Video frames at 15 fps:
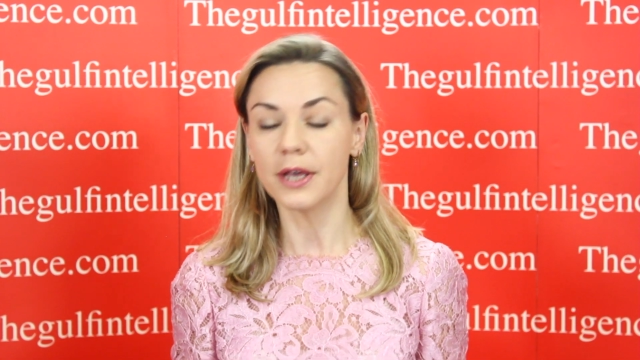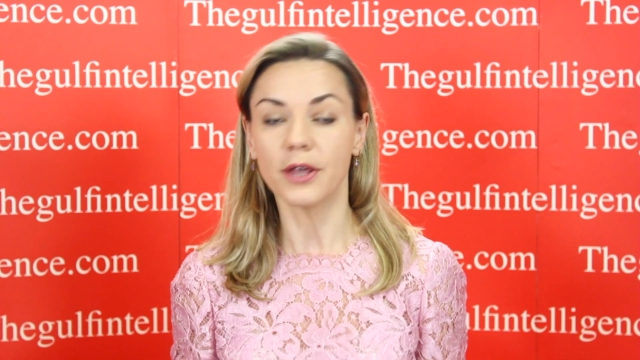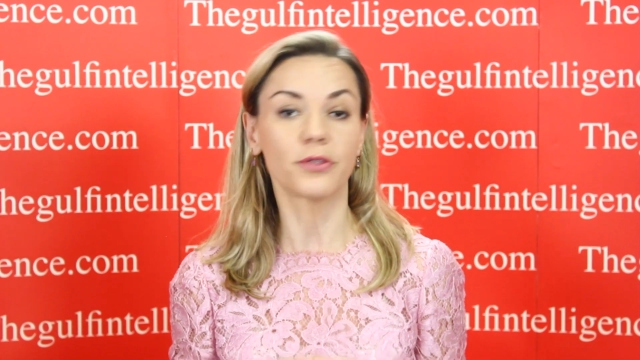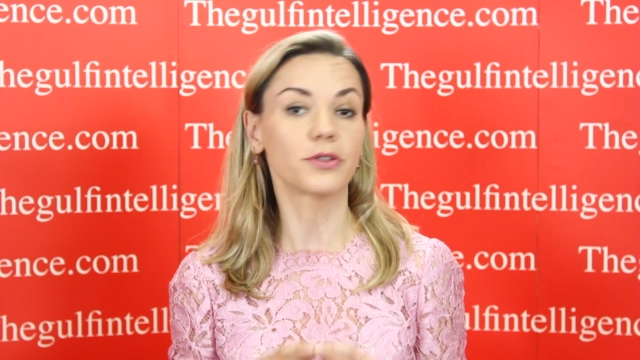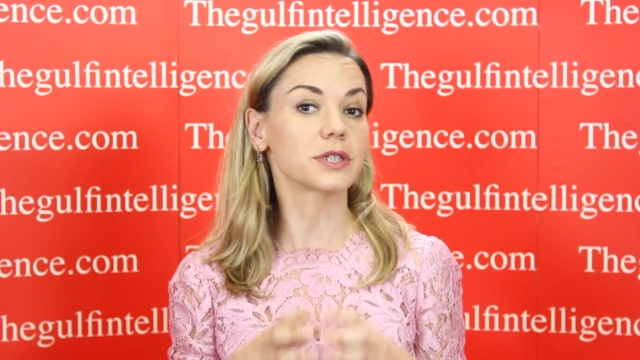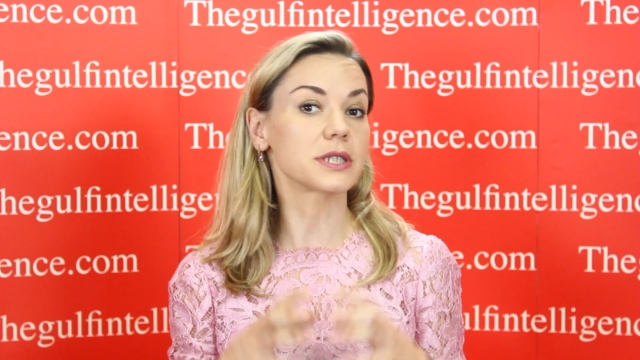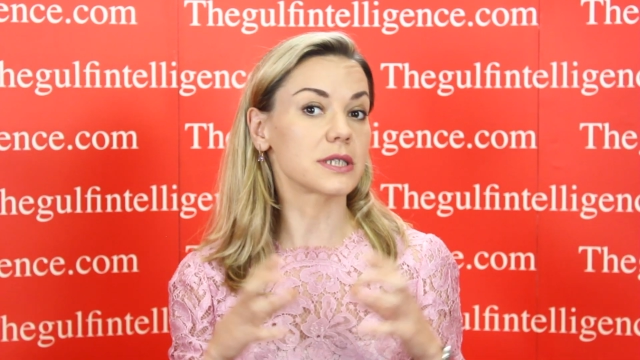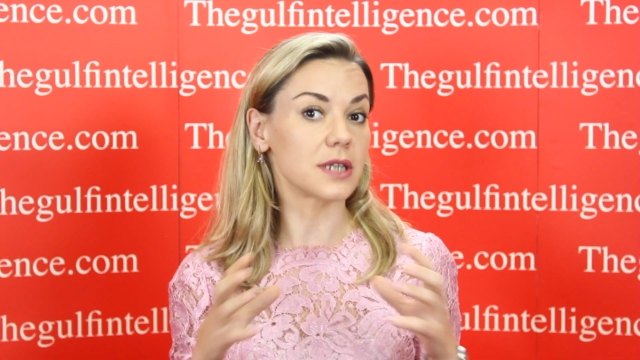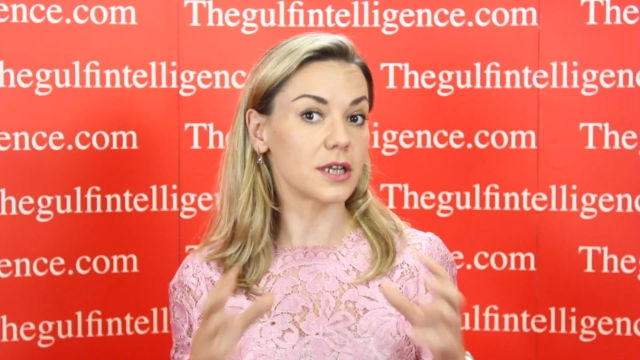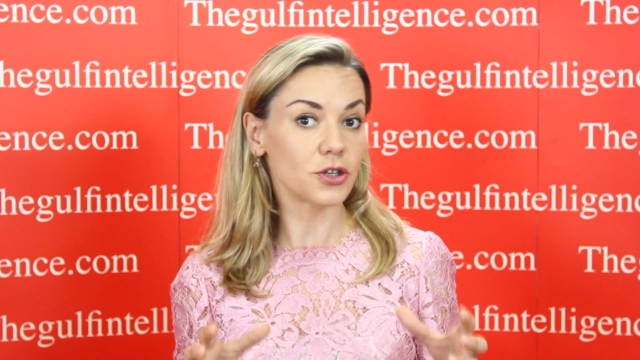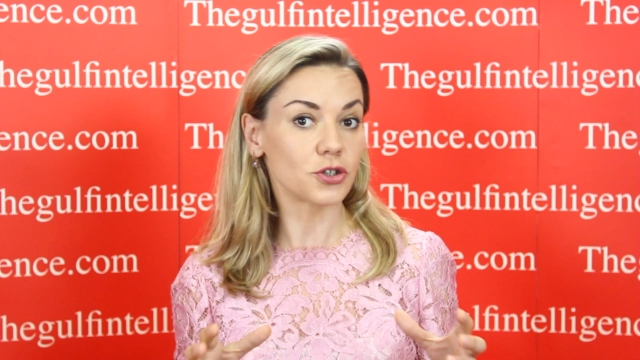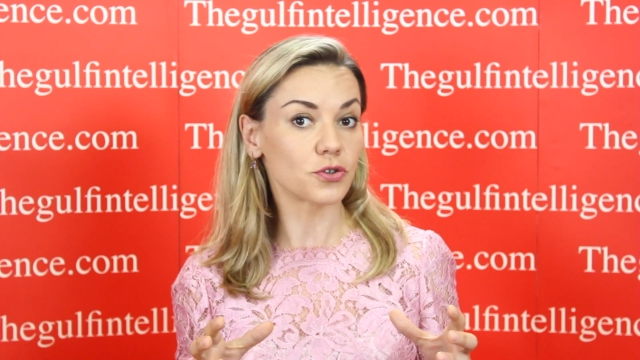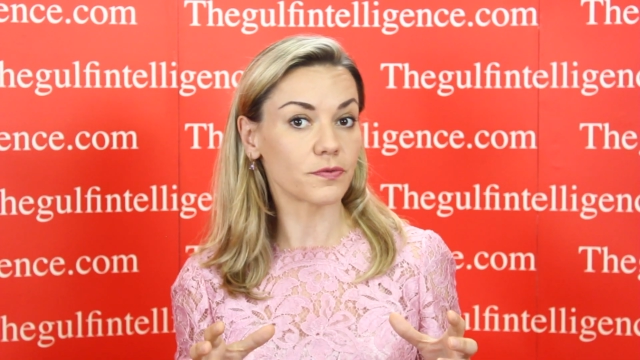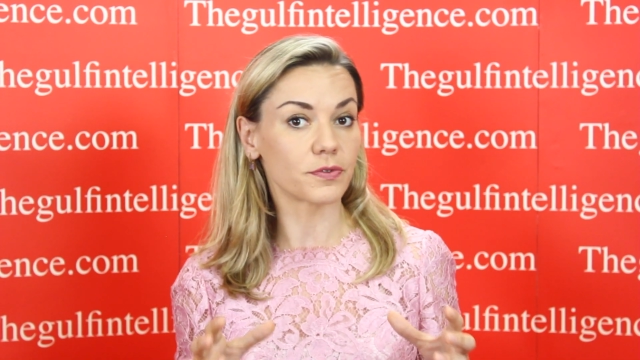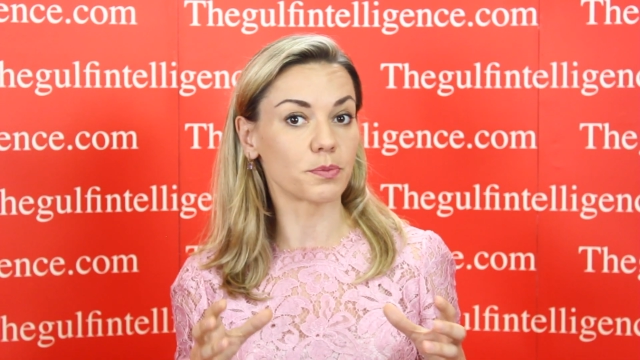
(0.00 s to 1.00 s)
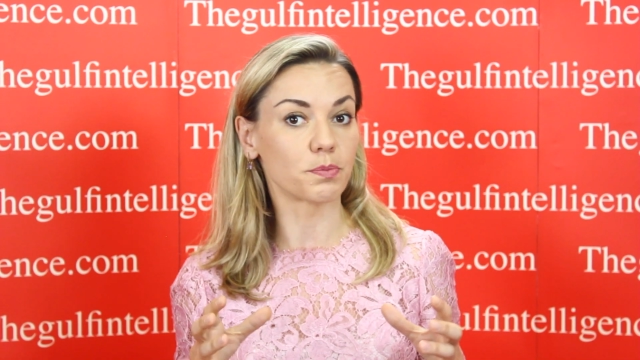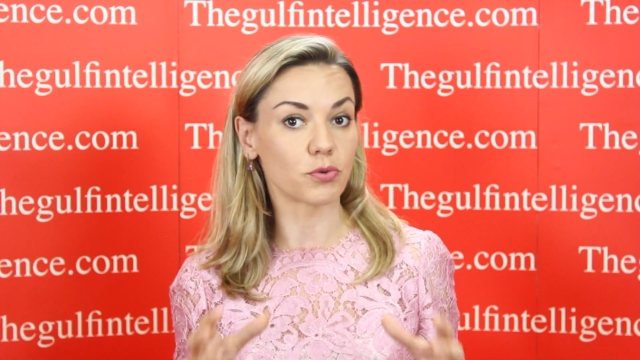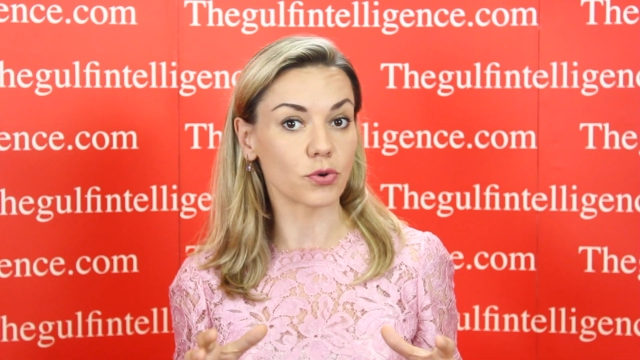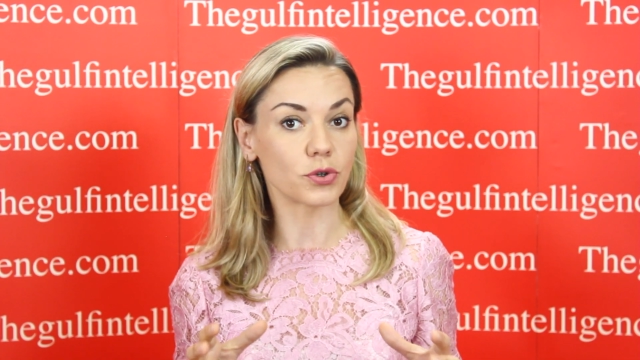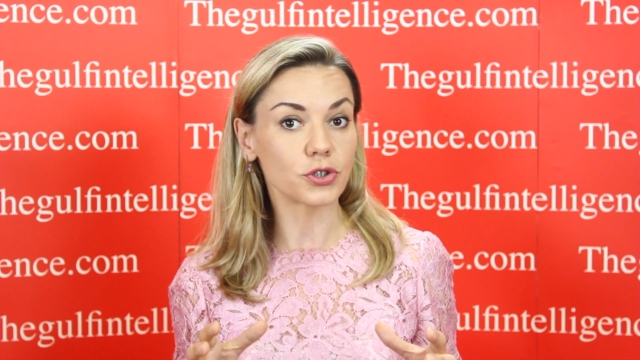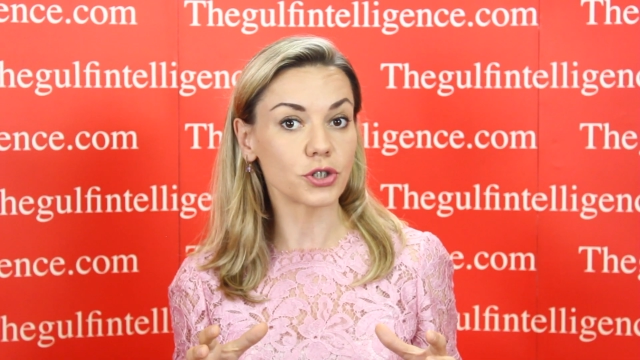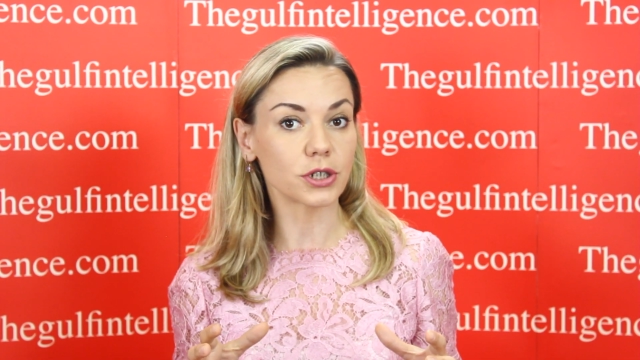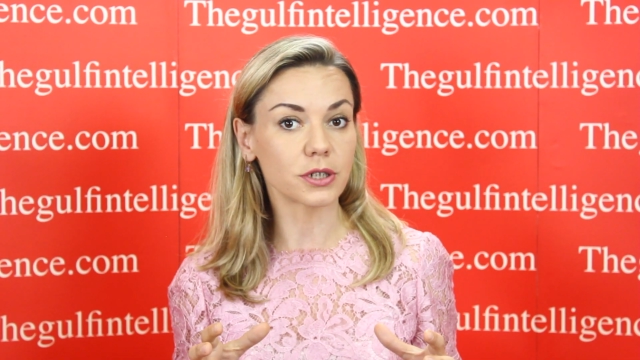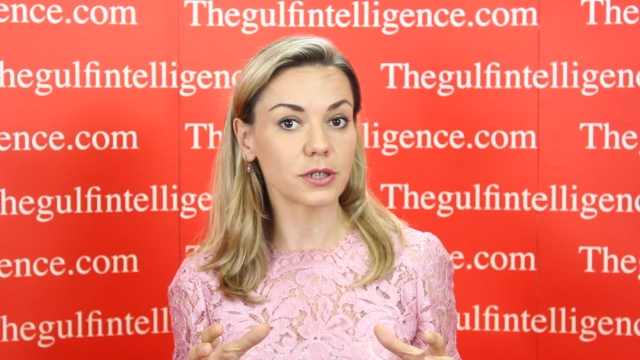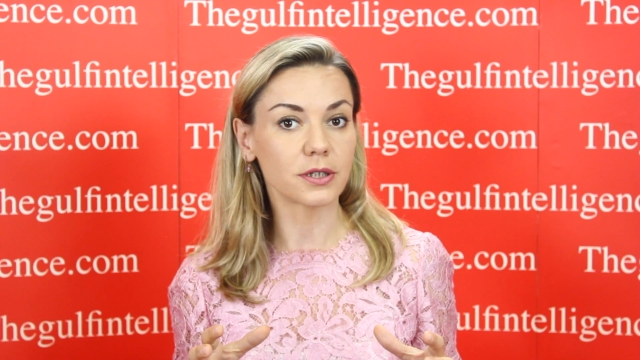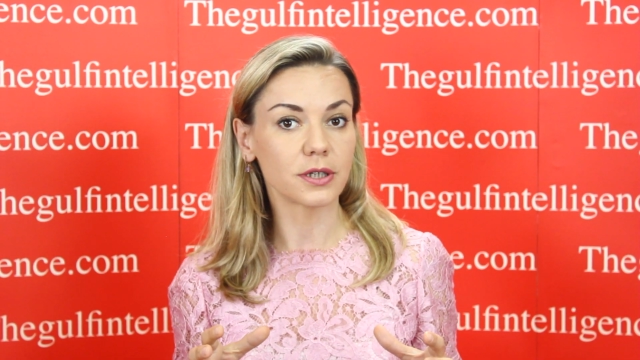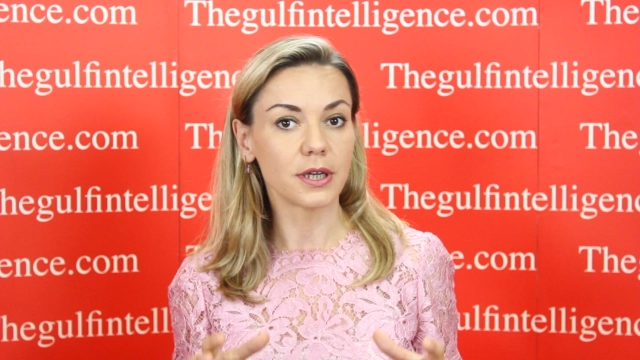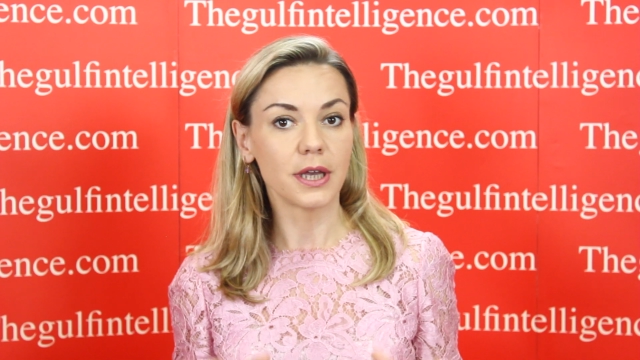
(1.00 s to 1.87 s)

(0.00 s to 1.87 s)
the stage of the project,